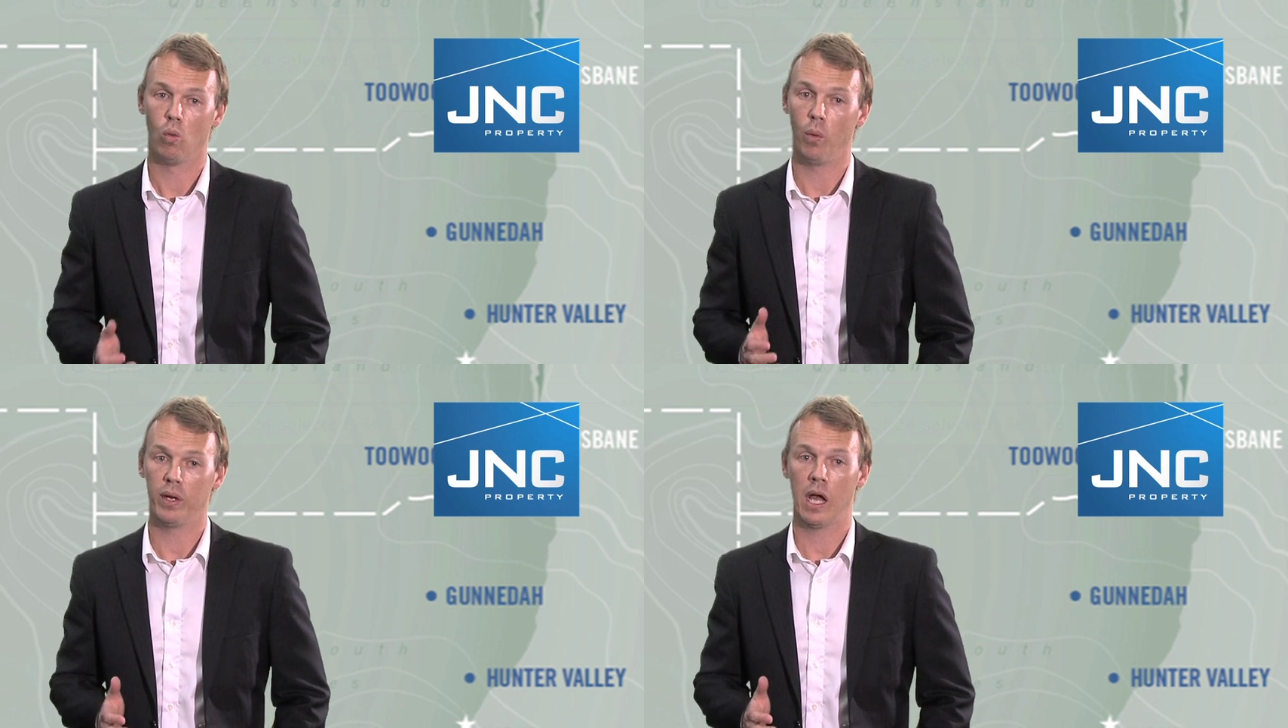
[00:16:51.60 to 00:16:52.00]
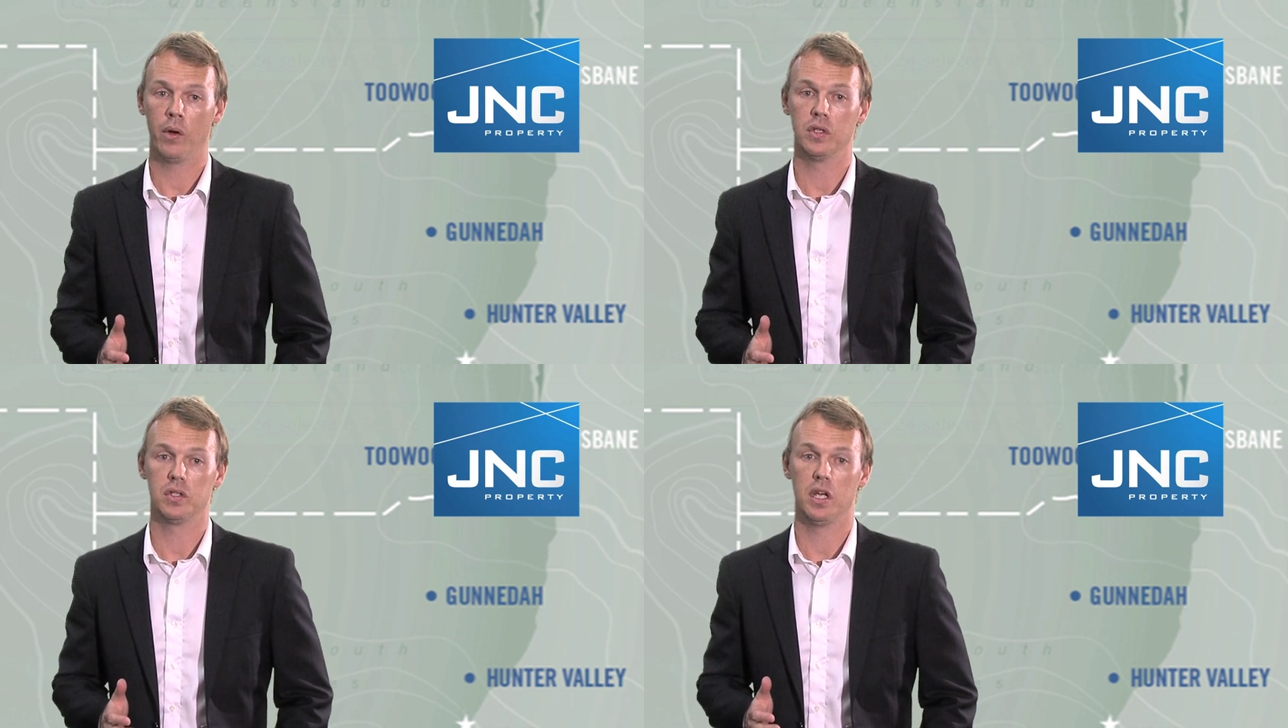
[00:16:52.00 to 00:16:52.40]
what we're
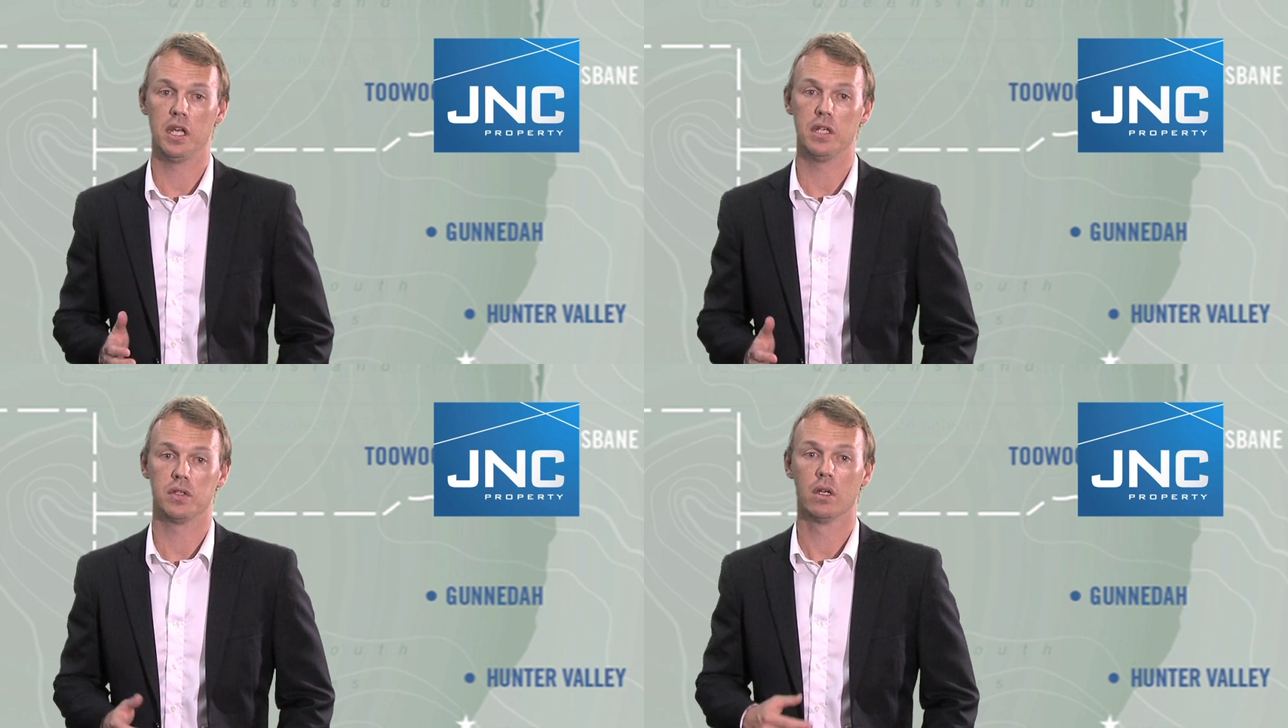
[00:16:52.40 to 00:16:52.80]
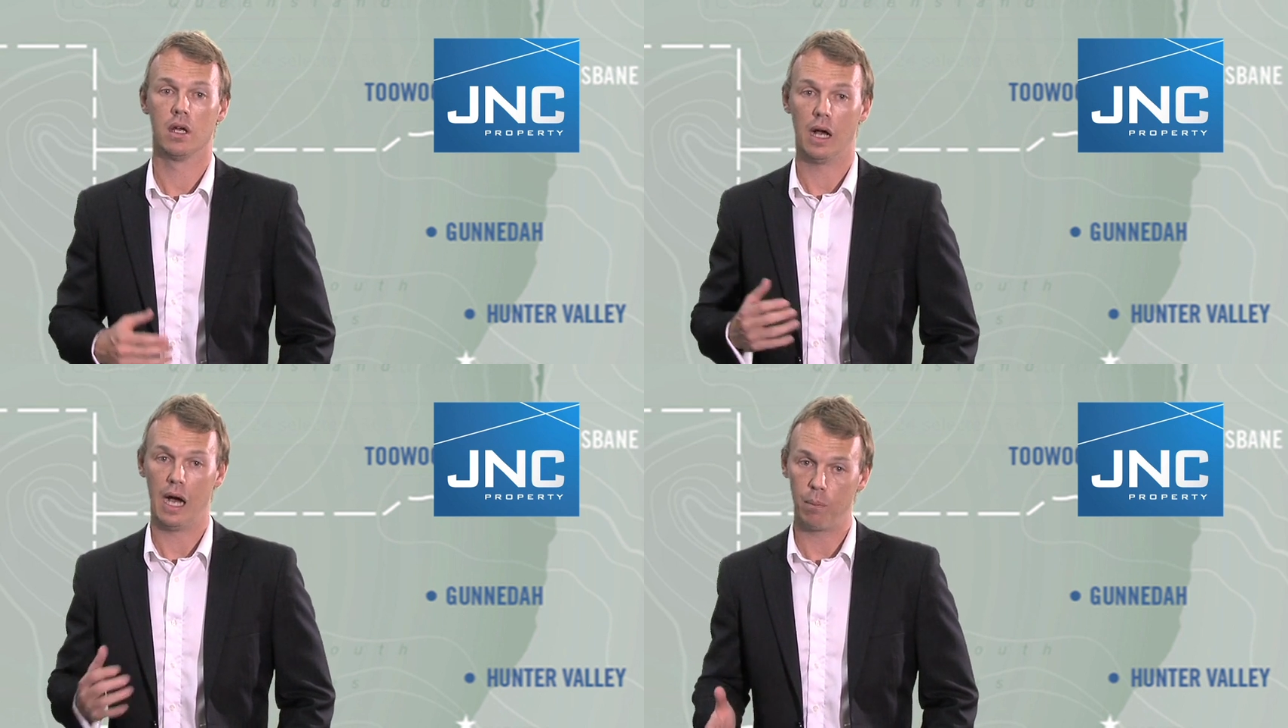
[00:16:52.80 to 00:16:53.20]
going to see is
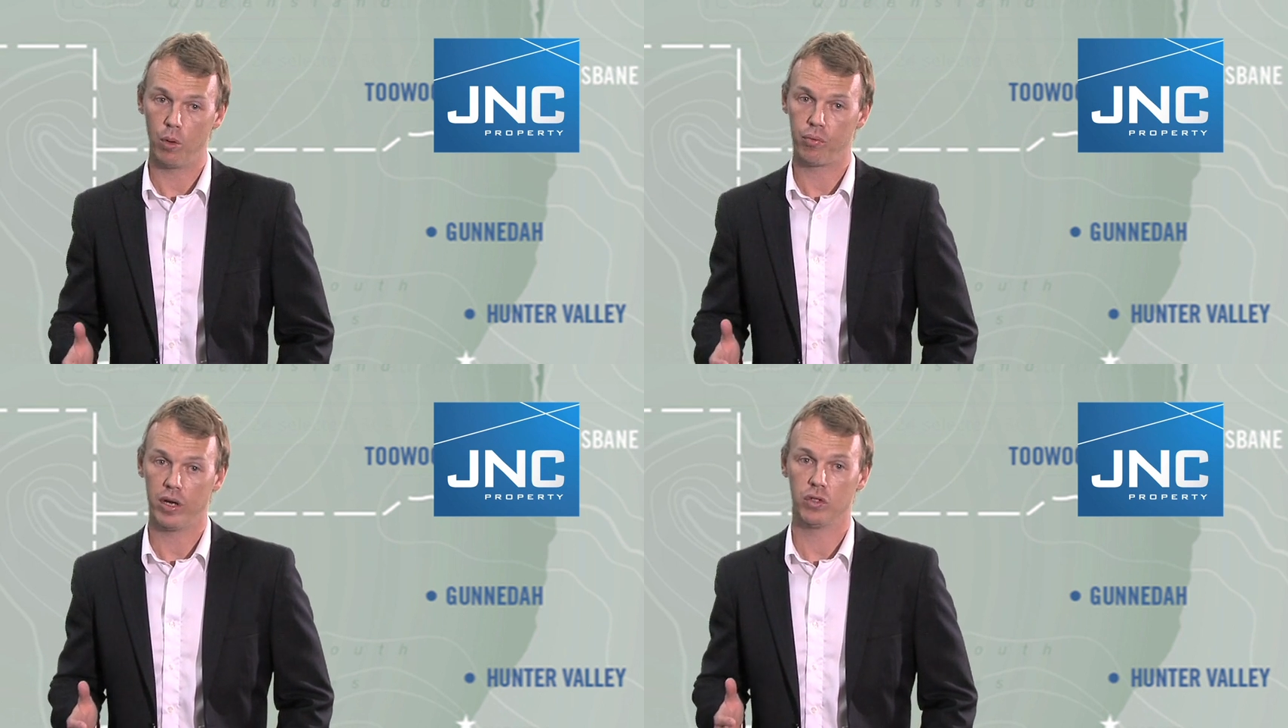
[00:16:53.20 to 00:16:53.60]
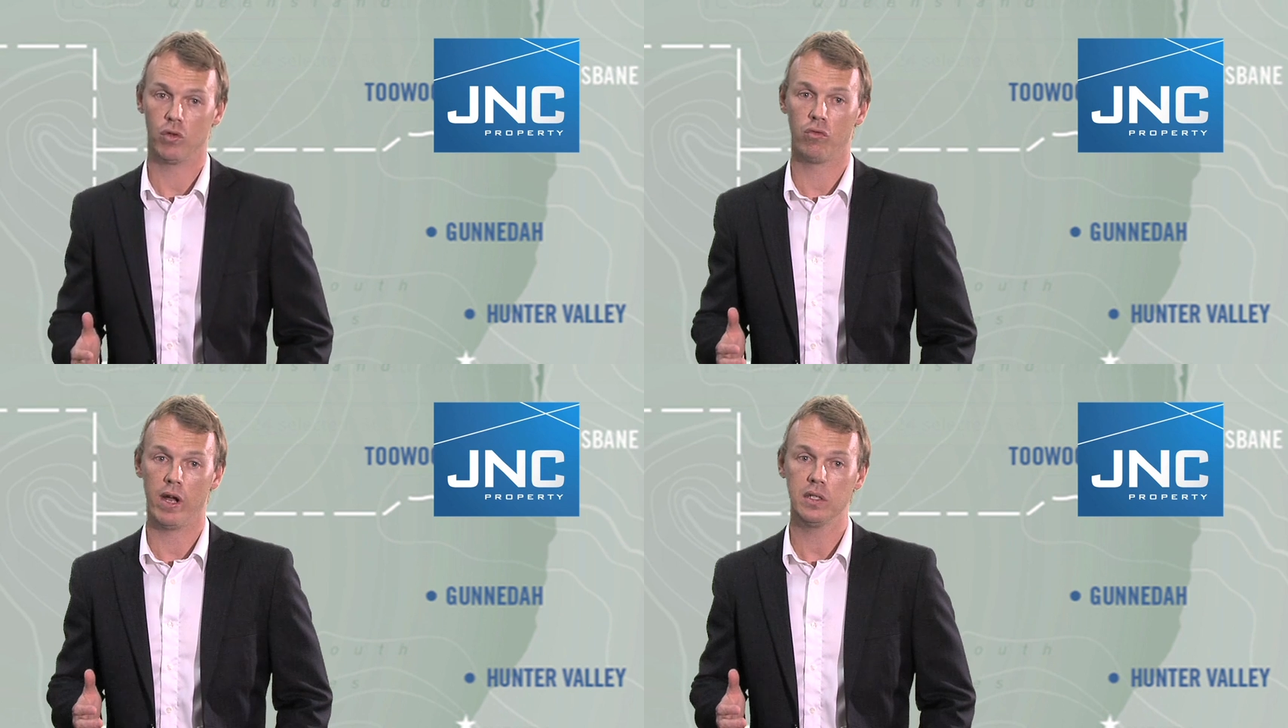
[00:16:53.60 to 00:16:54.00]
upward pressure
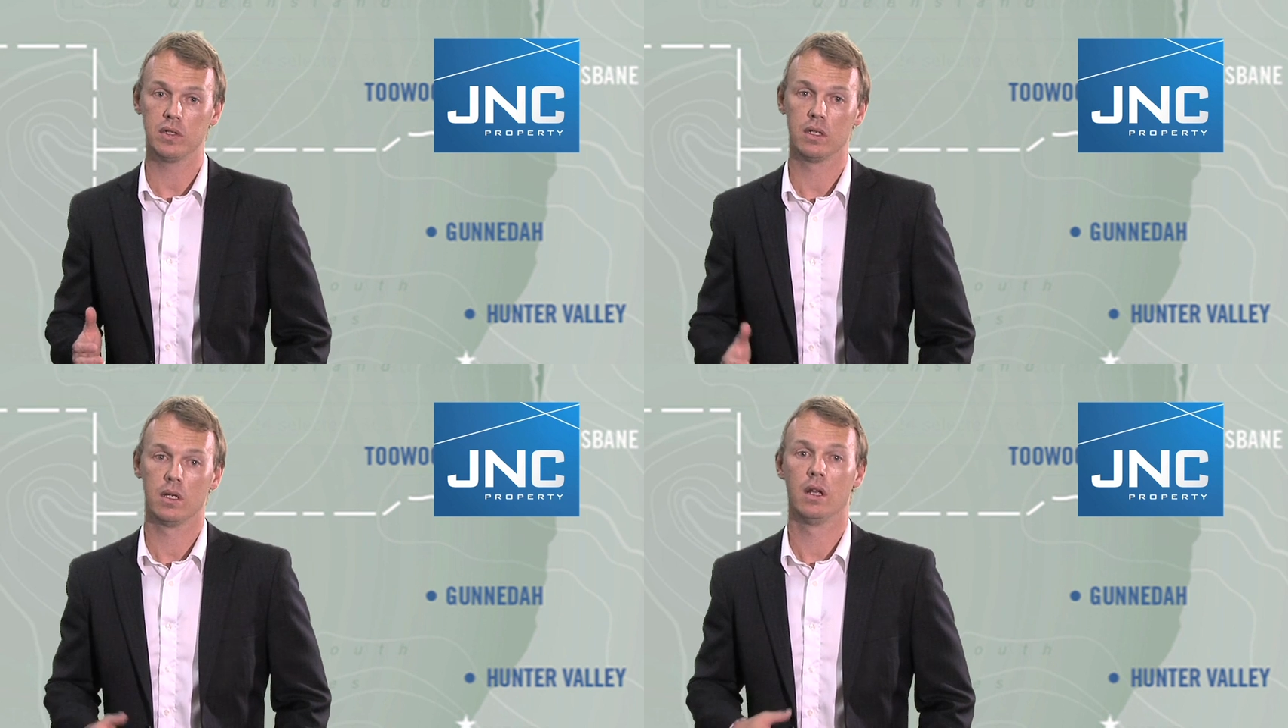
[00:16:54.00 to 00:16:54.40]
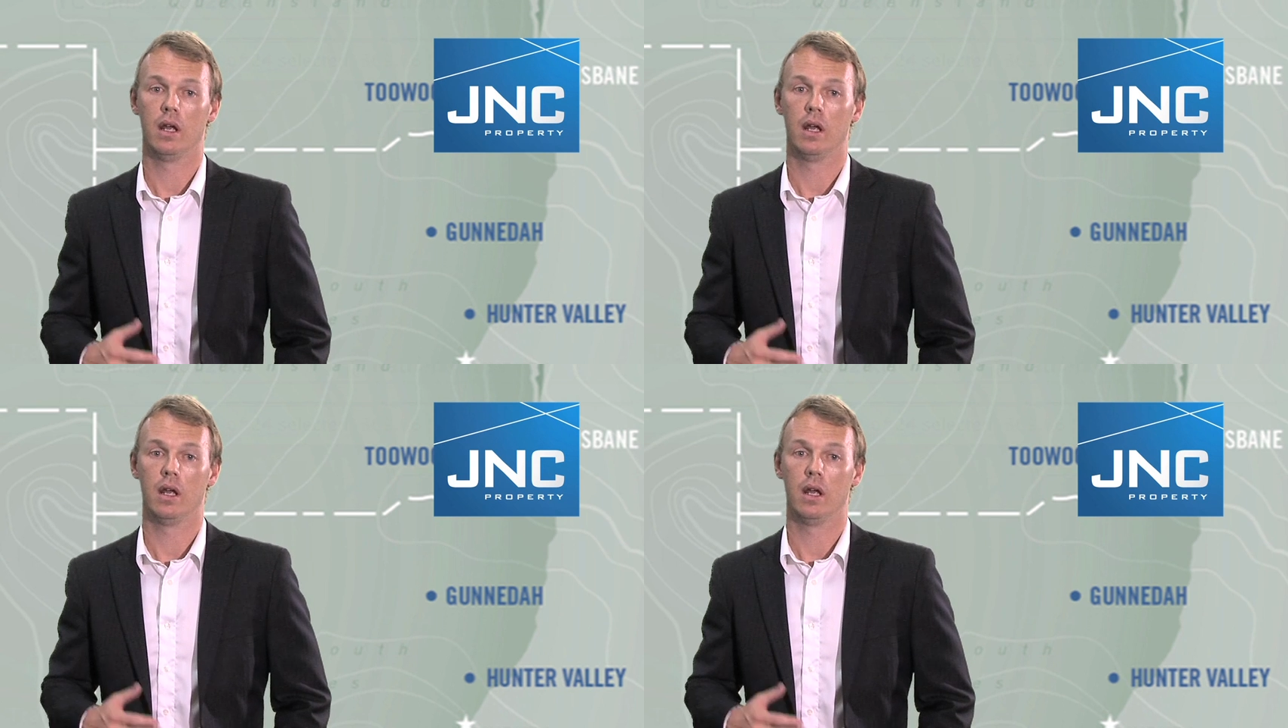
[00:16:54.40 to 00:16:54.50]
on rents